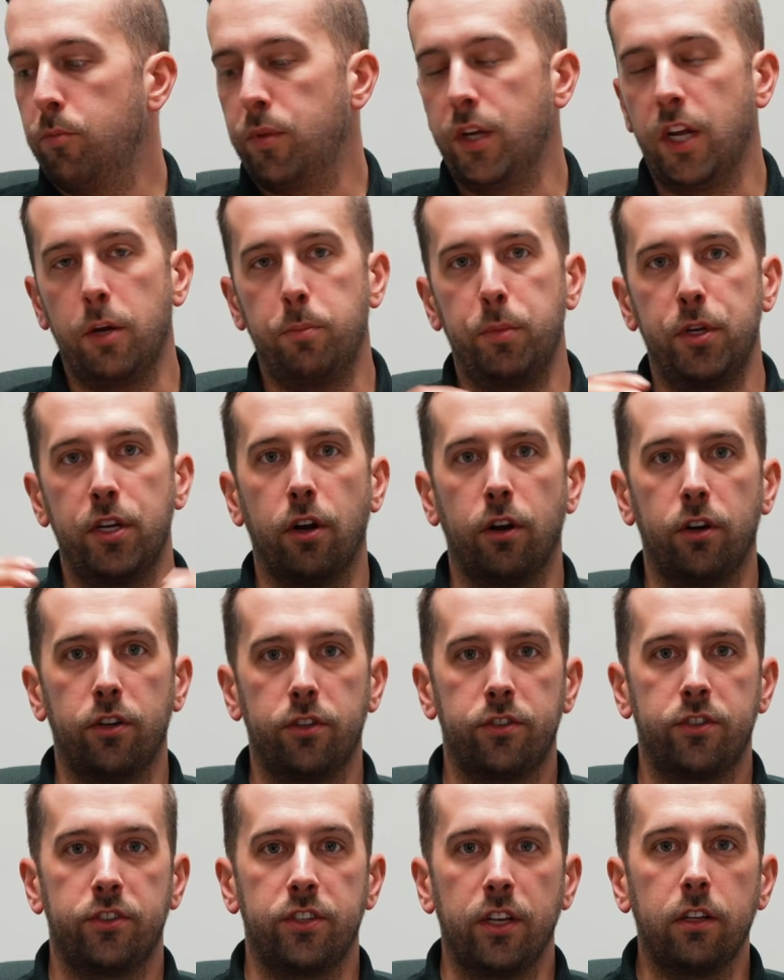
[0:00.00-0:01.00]
PAPRs
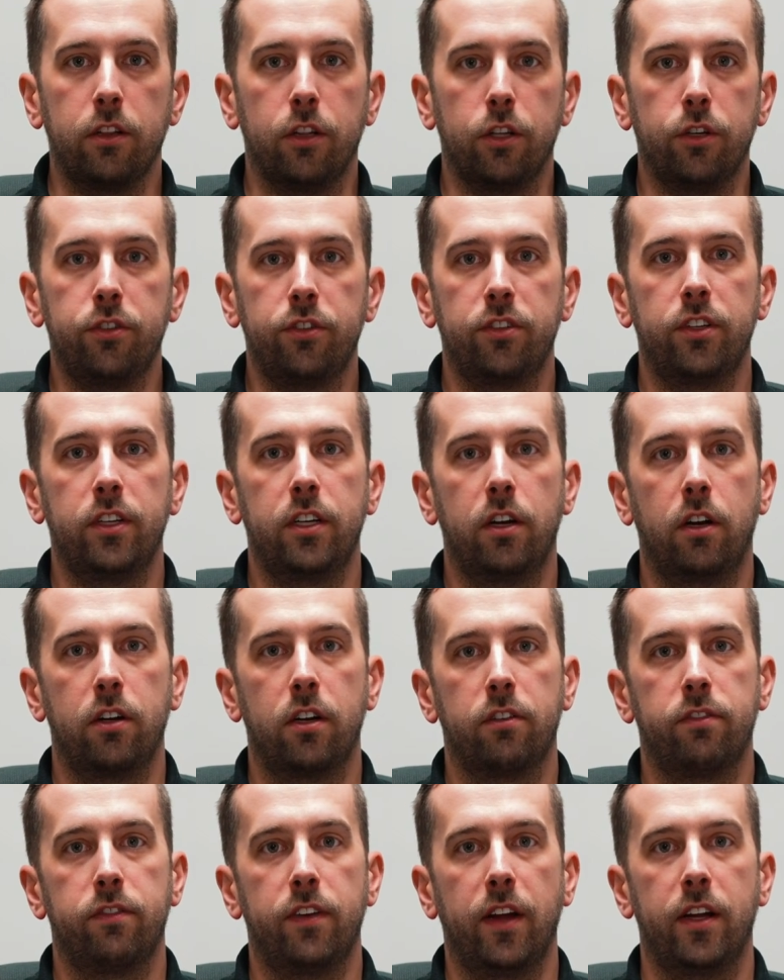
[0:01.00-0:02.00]
sit loosely on
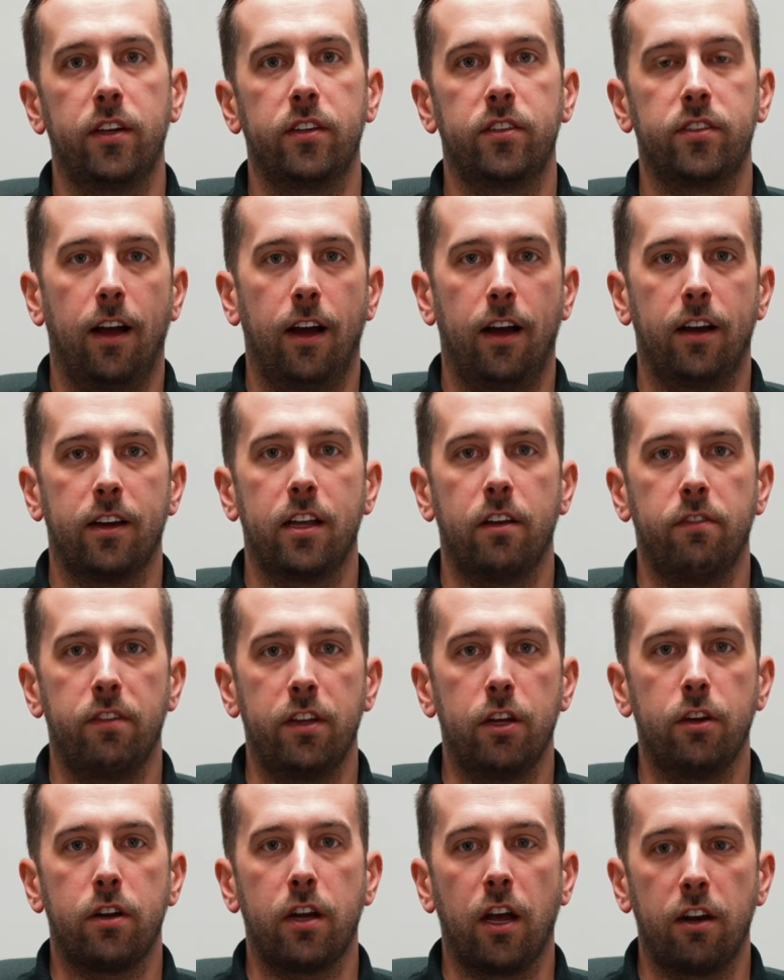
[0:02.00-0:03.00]
your face, uh, giving
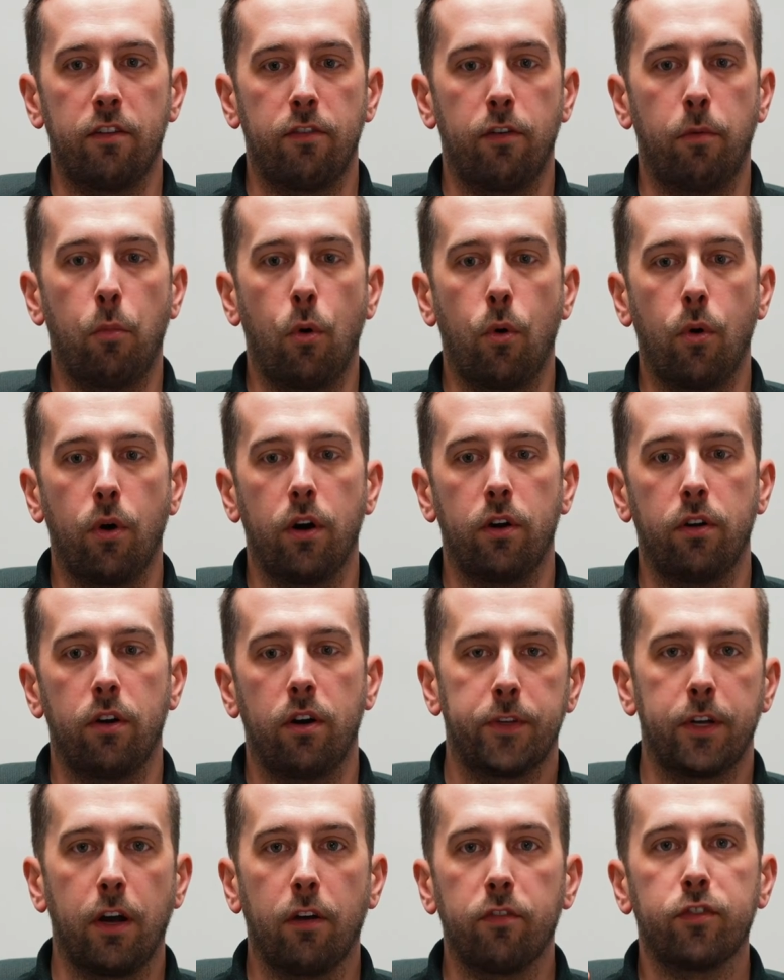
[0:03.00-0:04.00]
you kind of a more
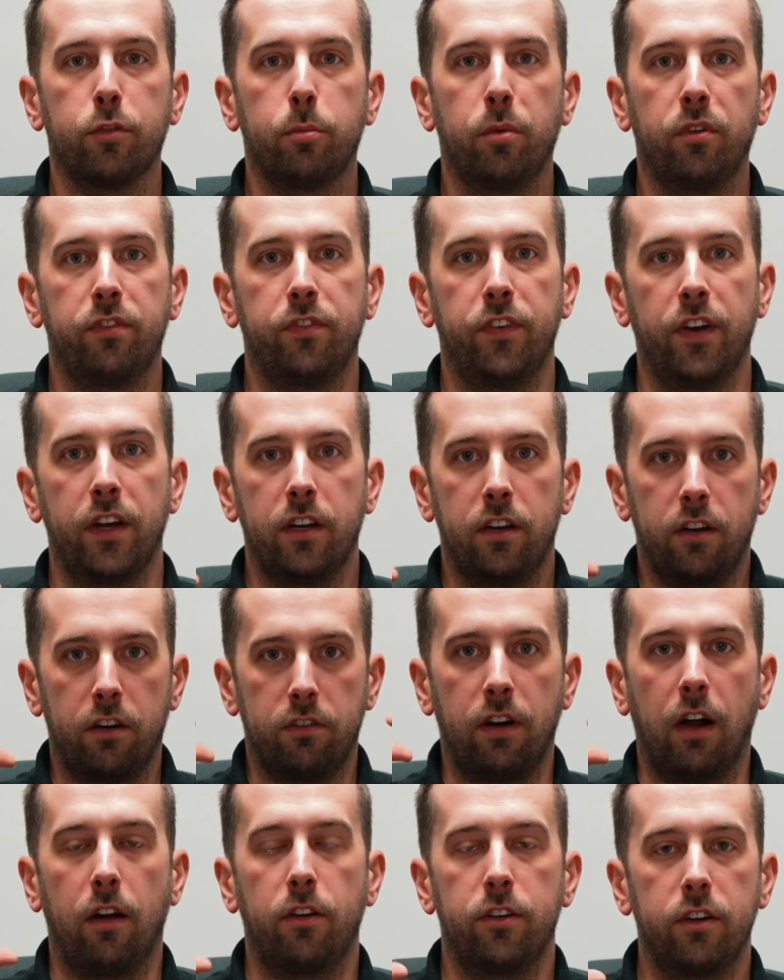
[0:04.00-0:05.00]
comfortable fit
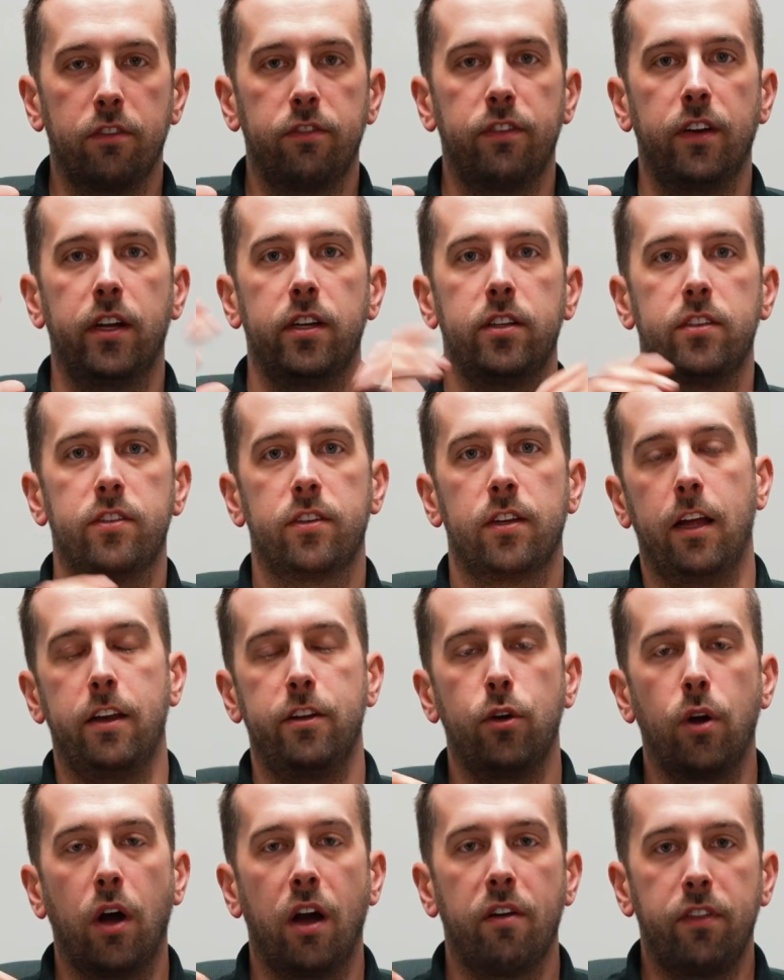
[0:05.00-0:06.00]
around your face, and
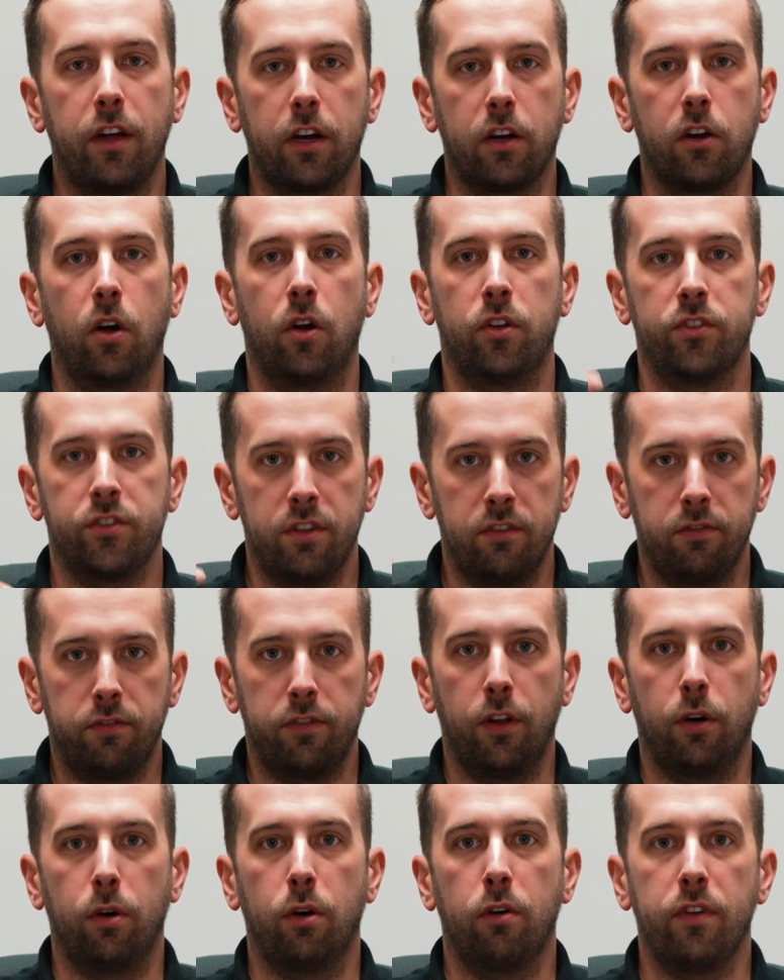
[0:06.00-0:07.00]
you have that constant
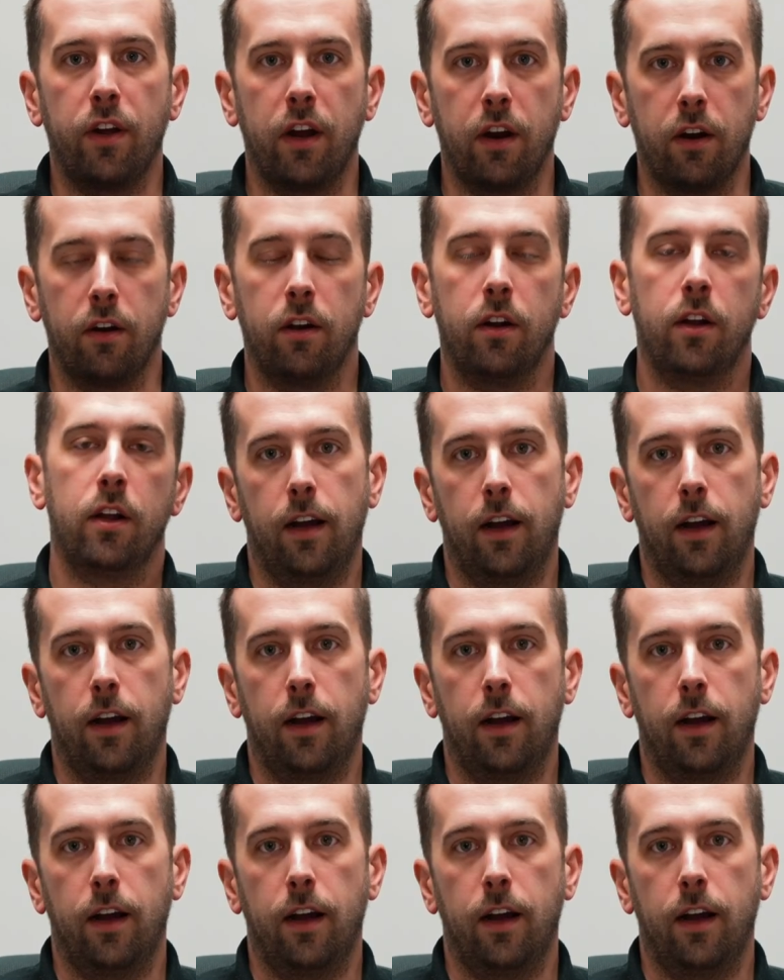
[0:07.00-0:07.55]
flow of air.